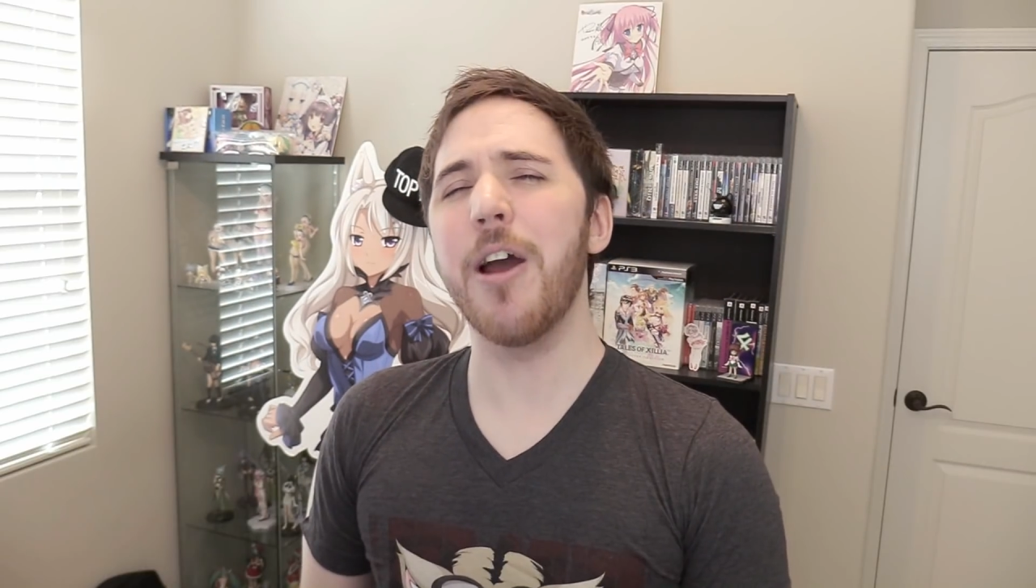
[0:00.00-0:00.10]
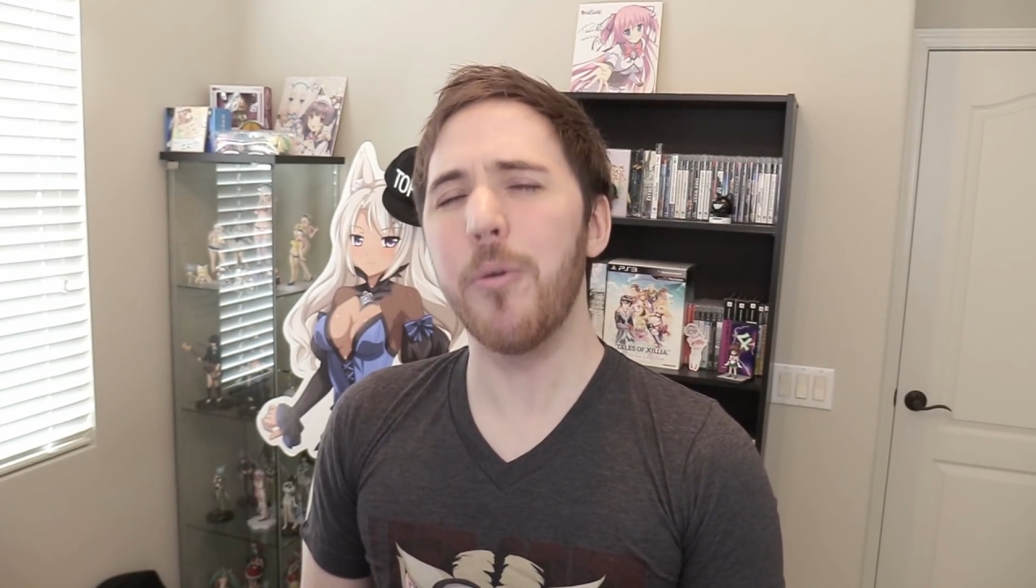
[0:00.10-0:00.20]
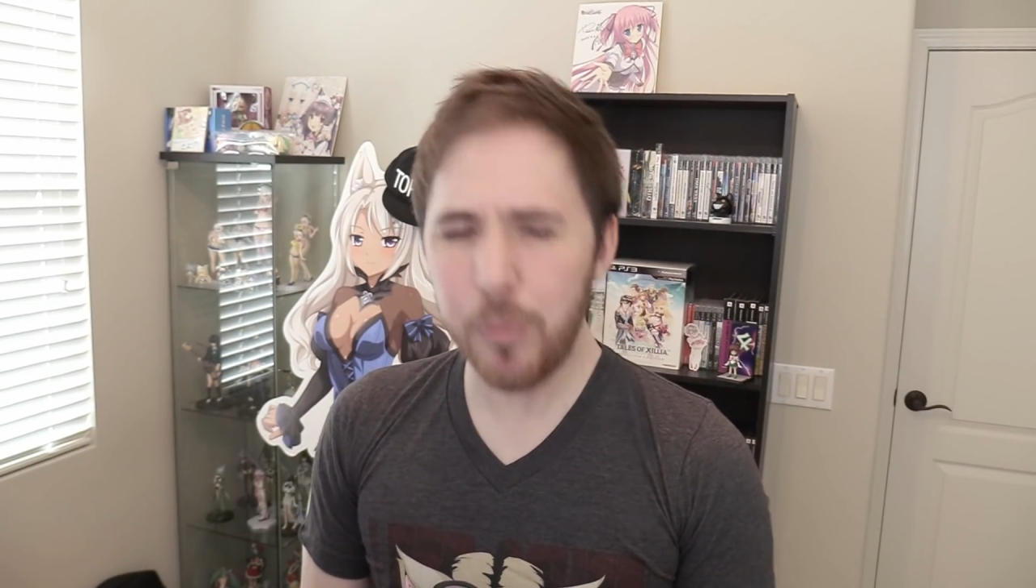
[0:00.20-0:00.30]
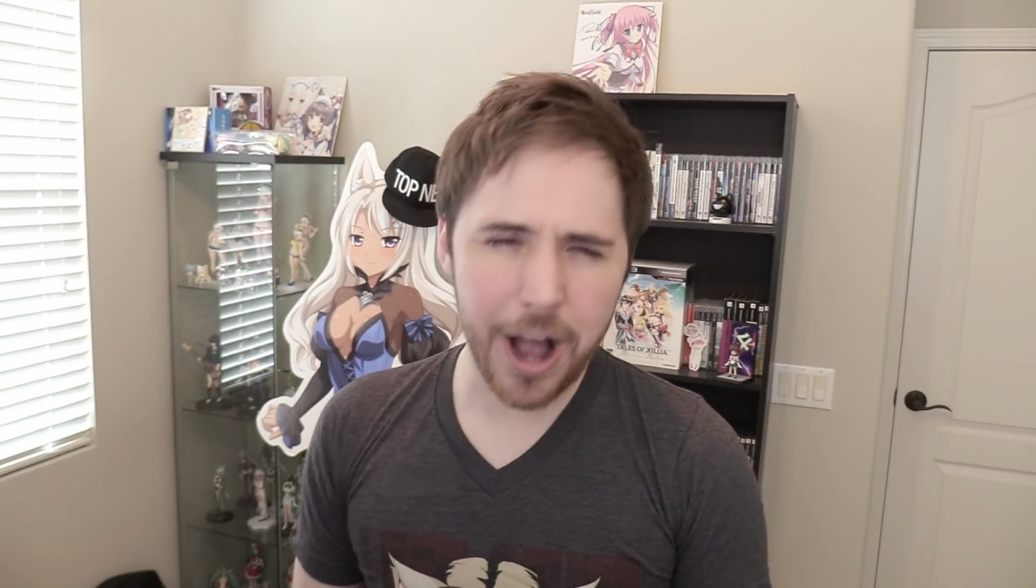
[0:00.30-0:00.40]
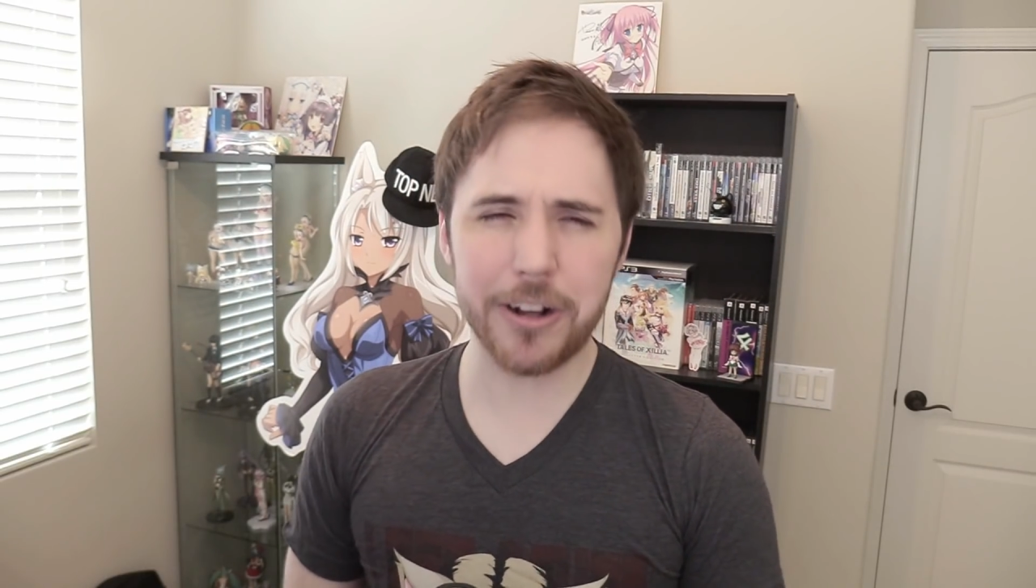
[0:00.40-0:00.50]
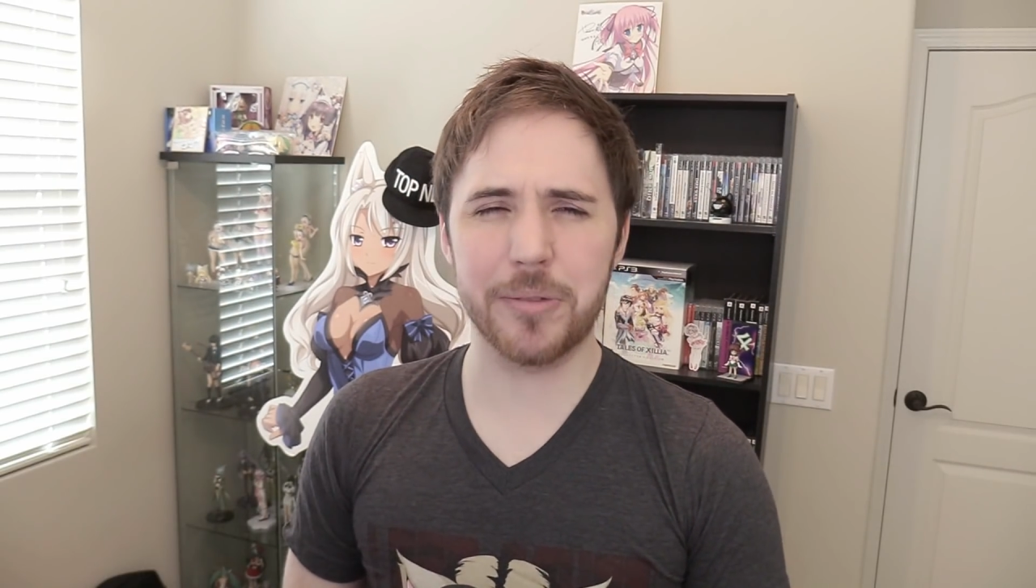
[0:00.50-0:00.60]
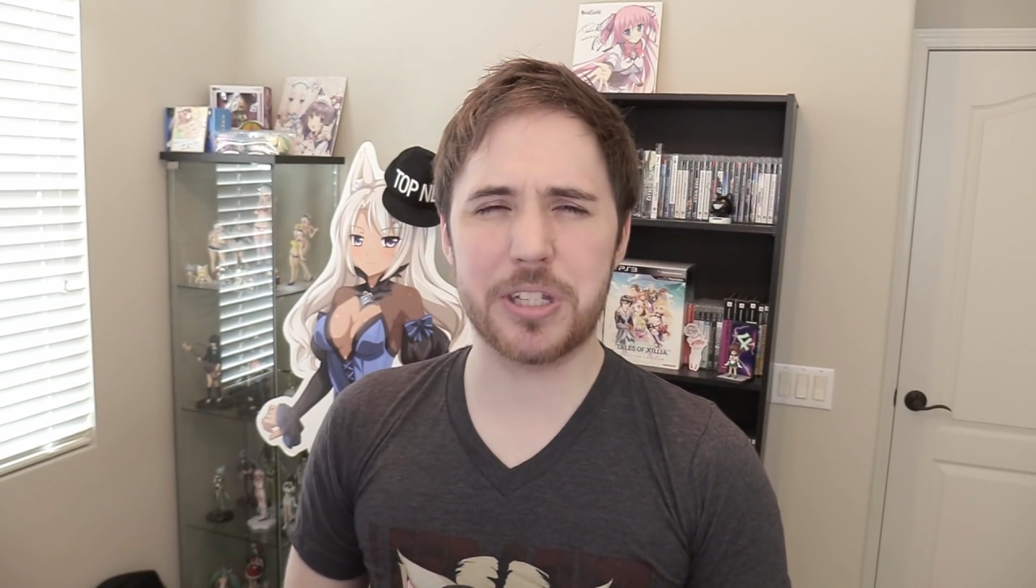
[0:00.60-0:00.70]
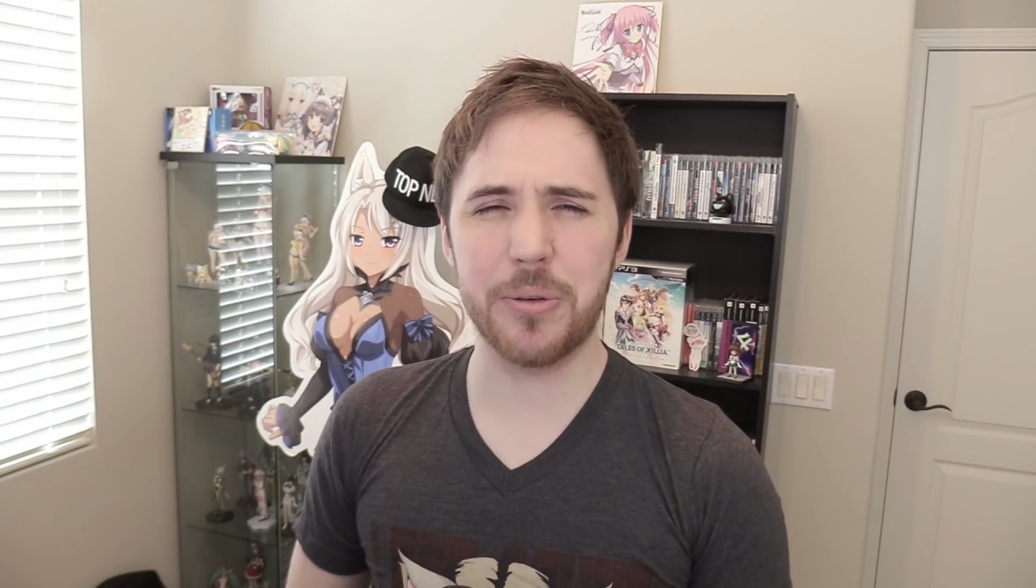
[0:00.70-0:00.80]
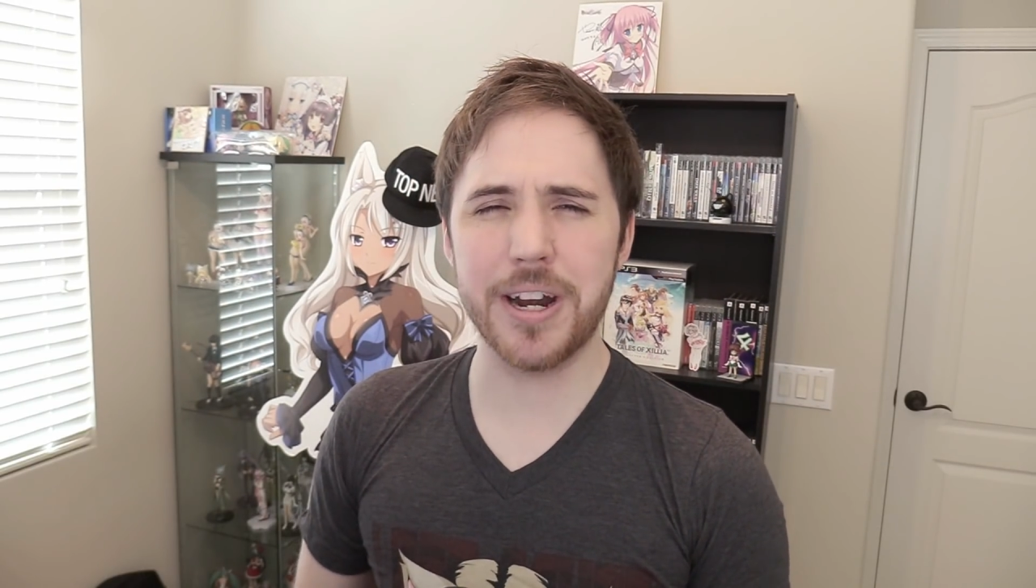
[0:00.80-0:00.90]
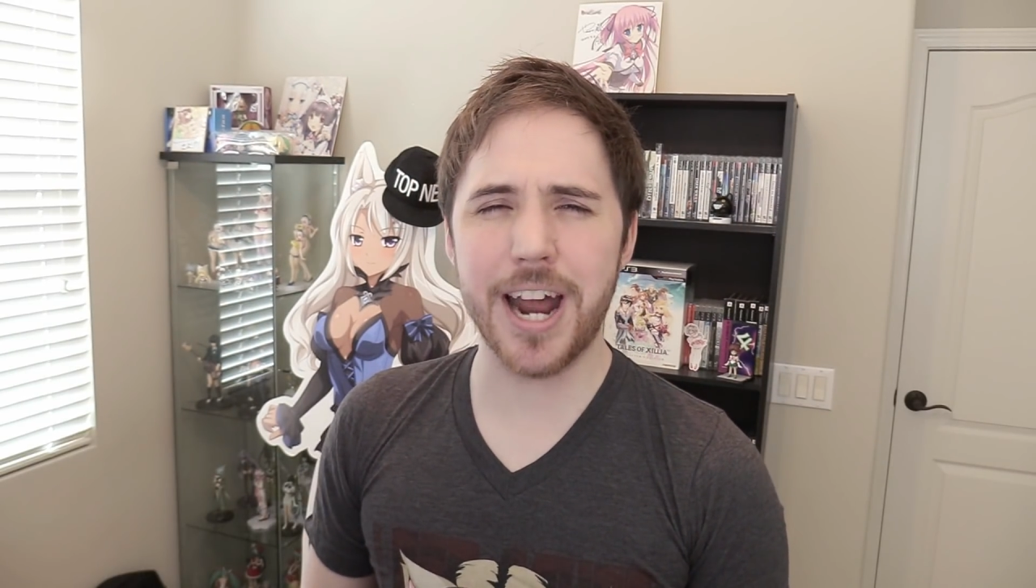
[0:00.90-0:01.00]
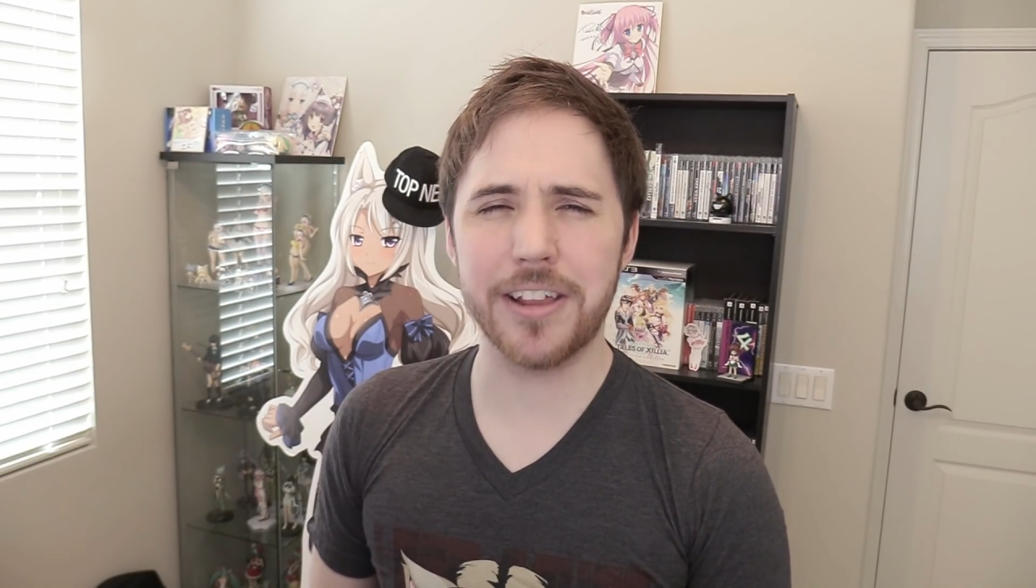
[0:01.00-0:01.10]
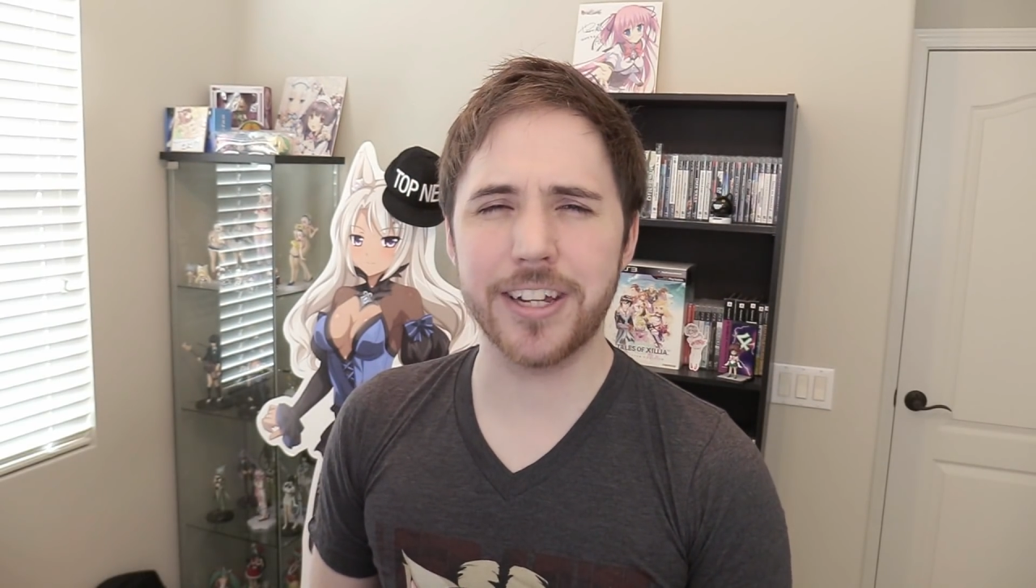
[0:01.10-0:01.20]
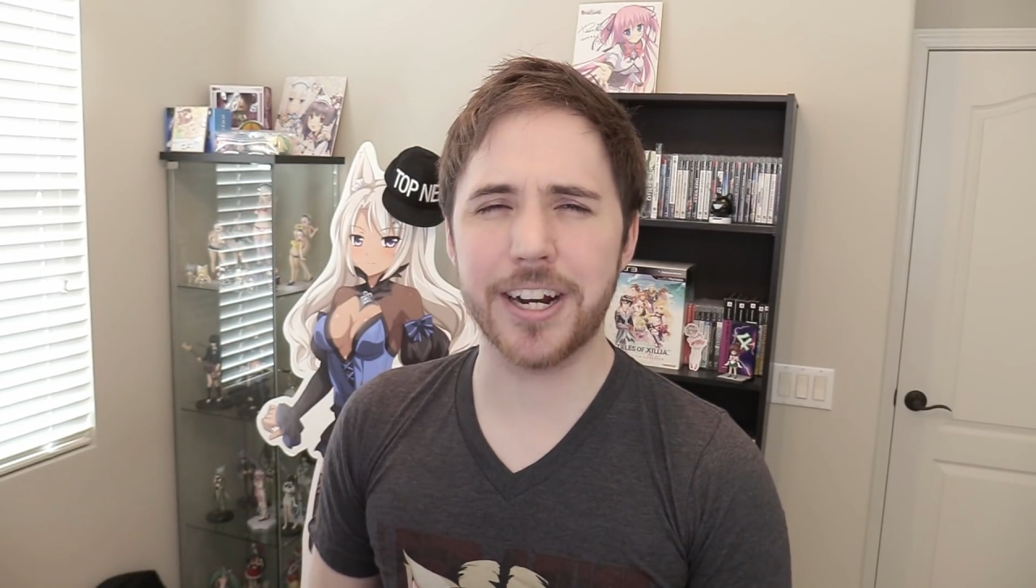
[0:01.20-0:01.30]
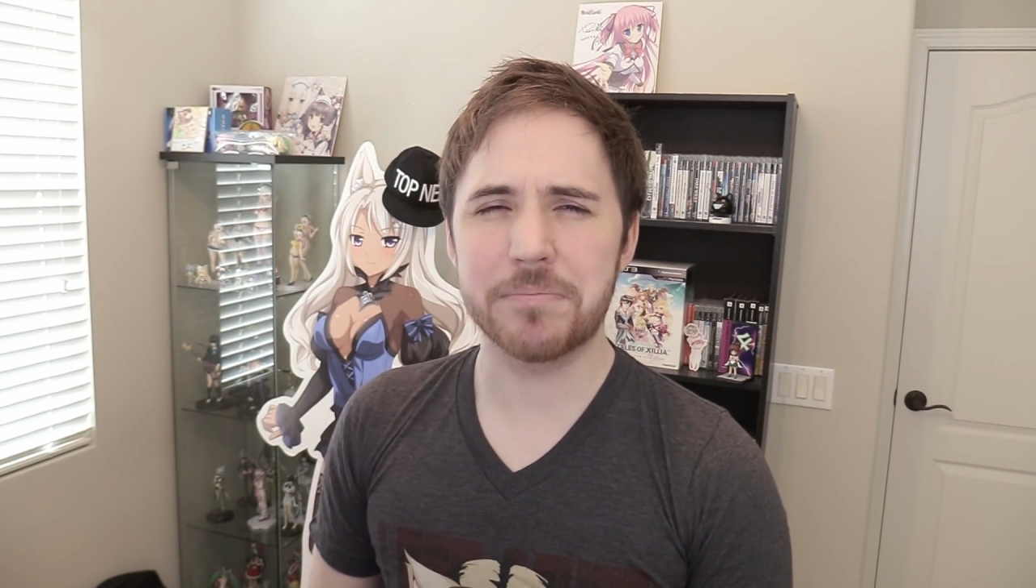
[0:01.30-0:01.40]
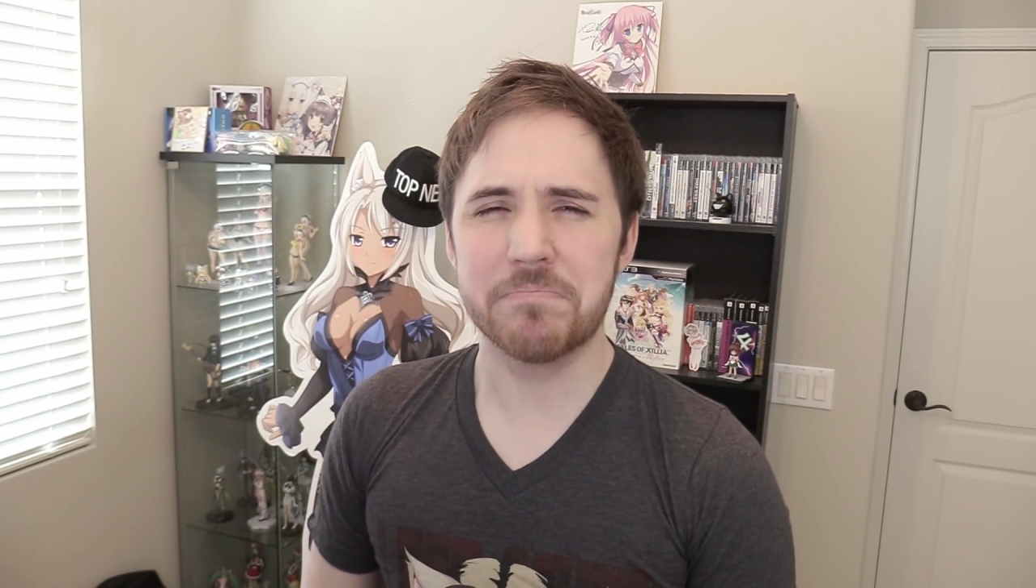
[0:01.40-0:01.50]
and welcome to
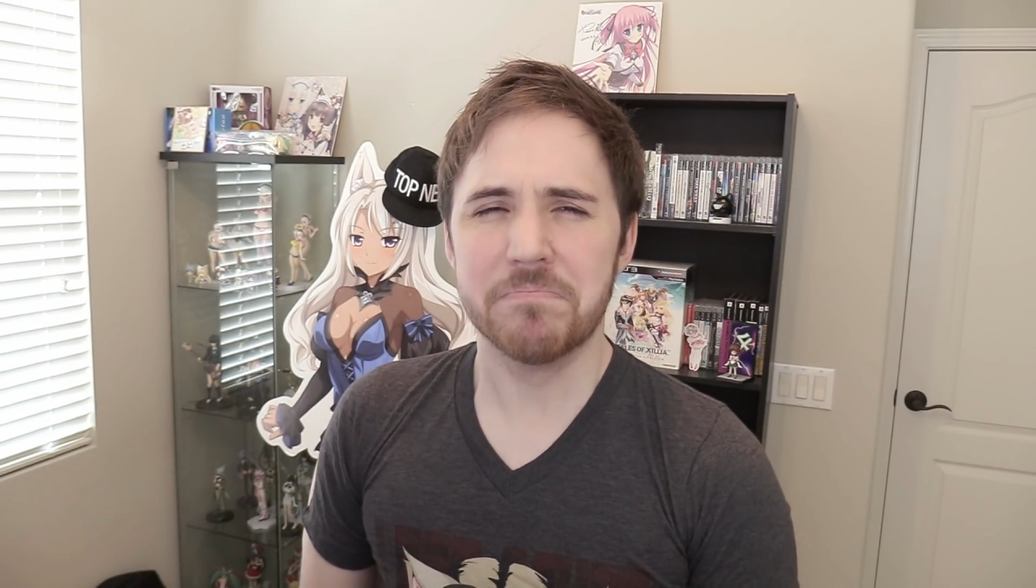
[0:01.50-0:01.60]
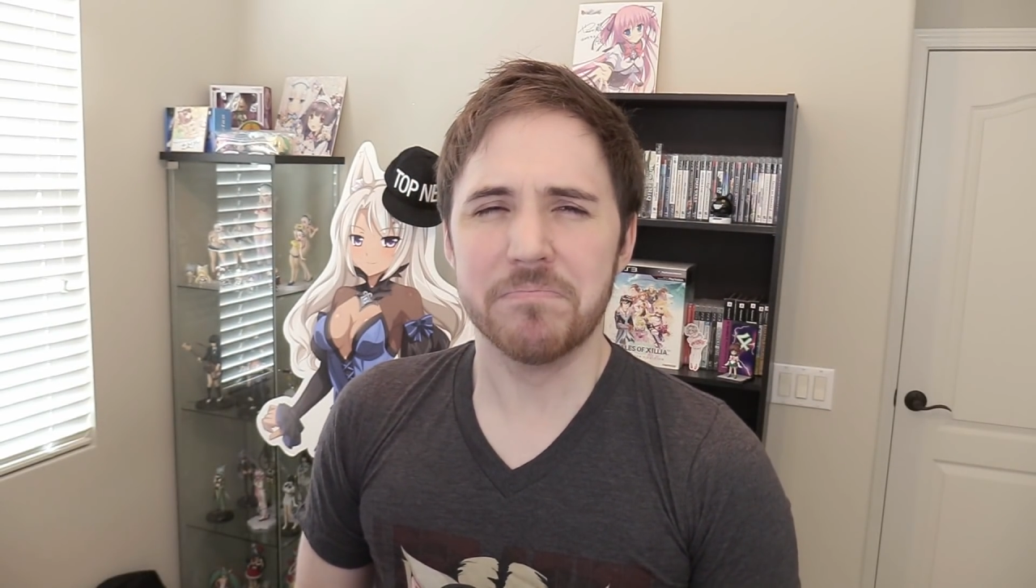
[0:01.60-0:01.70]
another